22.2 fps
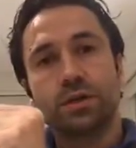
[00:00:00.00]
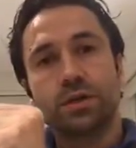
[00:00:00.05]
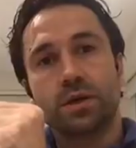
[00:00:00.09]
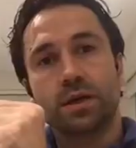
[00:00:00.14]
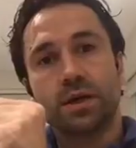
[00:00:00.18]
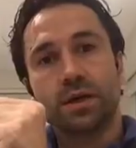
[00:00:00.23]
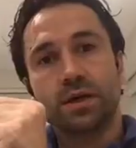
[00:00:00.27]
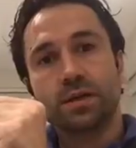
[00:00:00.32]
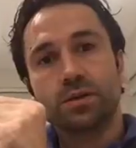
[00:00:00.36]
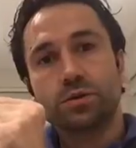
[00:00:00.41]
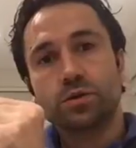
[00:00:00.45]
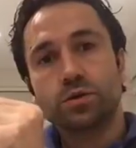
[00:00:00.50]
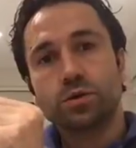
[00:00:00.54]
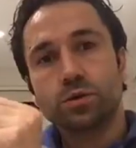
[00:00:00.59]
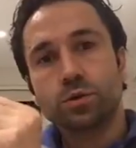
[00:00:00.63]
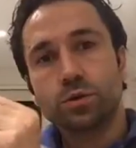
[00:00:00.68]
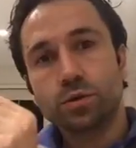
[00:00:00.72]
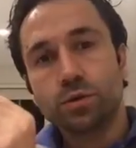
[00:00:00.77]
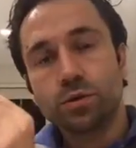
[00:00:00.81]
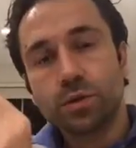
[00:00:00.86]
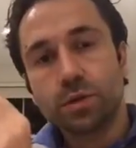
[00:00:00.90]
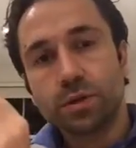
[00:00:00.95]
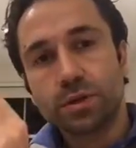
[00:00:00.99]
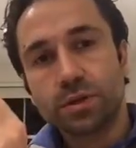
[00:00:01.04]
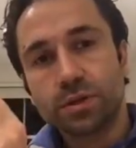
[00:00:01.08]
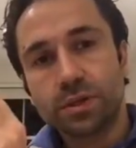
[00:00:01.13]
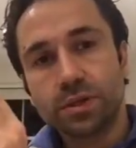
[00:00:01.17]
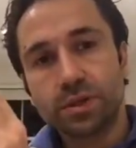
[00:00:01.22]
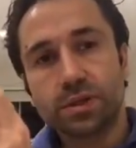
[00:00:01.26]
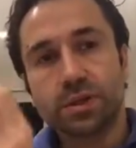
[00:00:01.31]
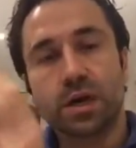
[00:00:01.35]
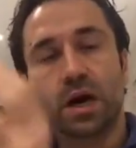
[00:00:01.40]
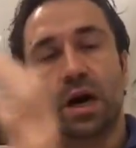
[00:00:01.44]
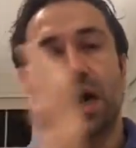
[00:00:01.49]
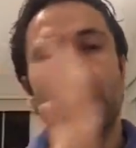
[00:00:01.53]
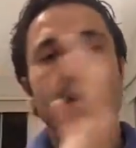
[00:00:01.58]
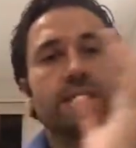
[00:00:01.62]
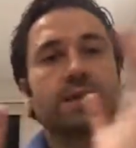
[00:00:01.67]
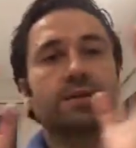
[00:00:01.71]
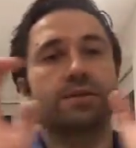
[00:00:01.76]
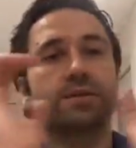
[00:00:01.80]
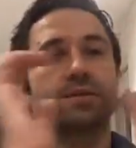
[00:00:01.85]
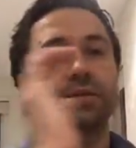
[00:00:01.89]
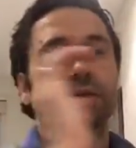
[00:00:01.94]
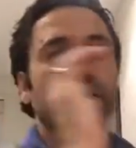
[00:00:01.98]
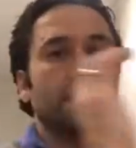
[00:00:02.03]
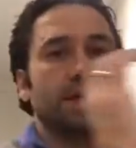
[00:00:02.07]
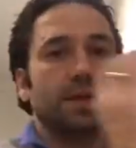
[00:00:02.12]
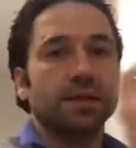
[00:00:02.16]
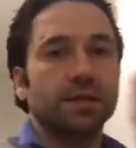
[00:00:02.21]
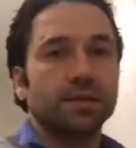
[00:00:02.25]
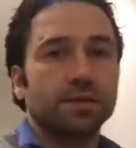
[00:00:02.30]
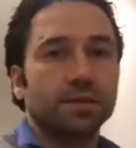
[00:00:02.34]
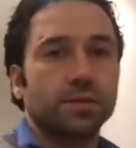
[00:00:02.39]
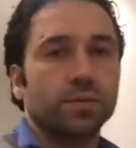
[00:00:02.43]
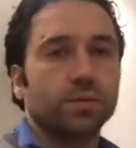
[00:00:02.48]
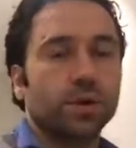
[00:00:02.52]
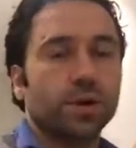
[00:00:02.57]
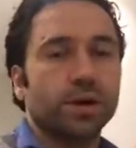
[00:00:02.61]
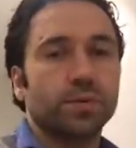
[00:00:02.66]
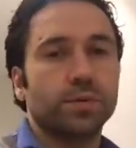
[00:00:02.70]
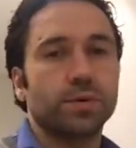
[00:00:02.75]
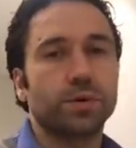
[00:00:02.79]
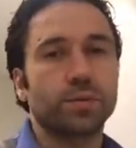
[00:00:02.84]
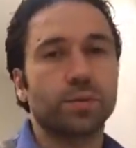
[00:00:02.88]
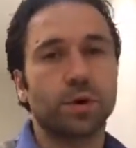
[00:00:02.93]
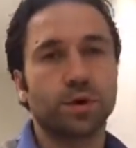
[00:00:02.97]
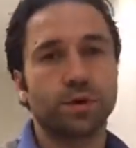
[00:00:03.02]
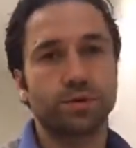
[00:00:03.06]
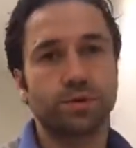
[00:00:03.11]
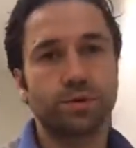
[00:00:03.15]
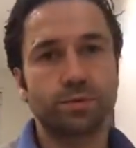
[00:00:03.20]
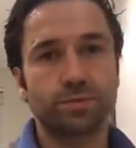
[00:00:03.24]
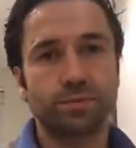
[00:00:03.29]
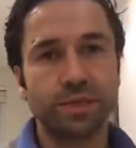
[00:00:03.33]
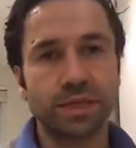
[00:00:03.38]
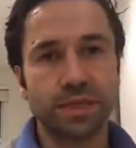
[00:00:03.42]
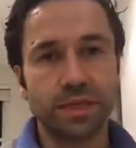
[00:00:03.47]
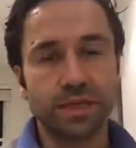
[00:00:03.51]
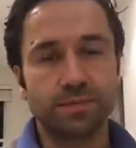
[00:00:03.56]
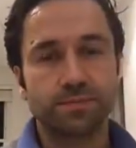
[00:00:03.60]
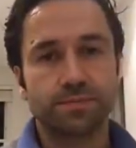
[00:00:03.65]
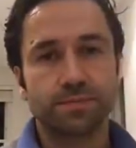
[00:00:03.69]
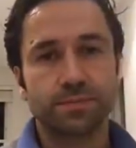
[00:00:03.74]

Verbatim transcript: into desired state where we want to be.